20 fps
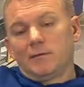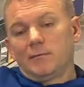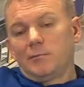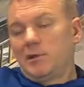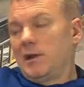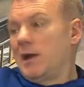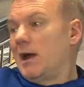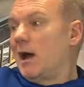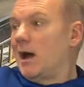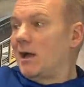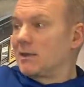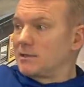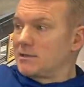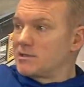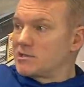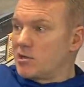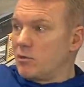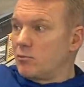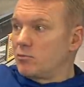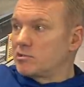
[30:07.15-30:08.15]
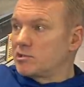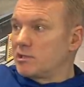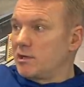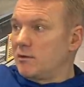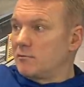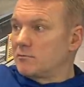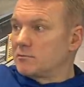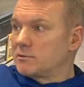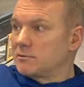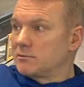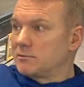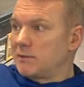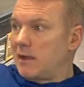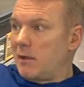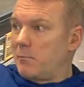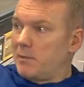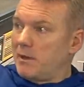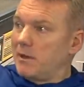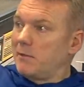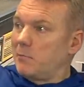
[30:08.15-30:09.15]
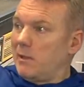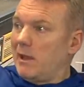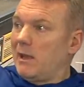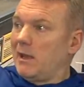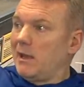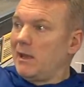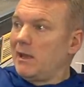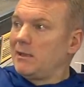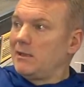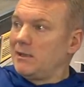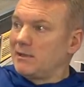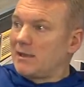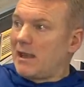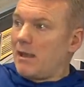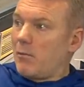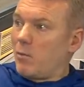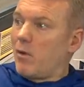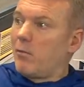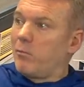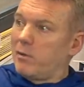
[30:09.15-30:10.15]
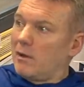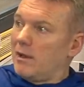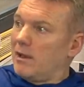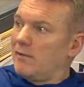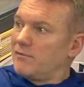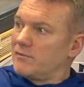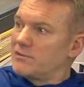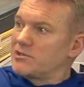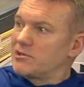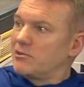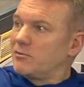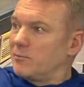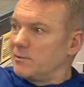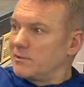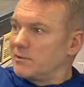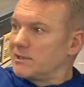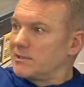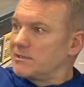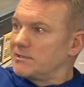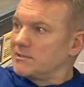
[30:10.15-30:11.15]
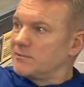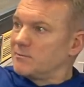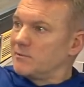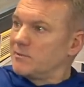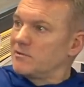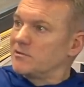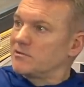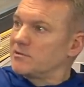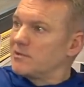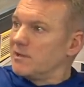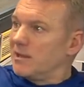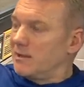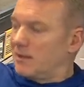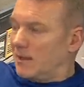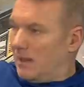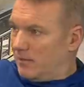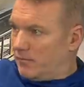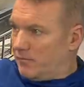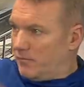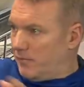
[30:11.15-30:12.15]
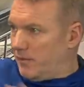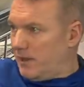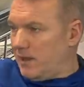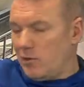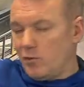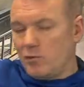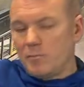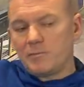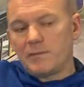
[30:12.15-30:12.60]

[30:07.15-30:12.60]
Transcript: Bernard and Tosin out and bring Bailey in, you'd get one player for two positions because it'd free up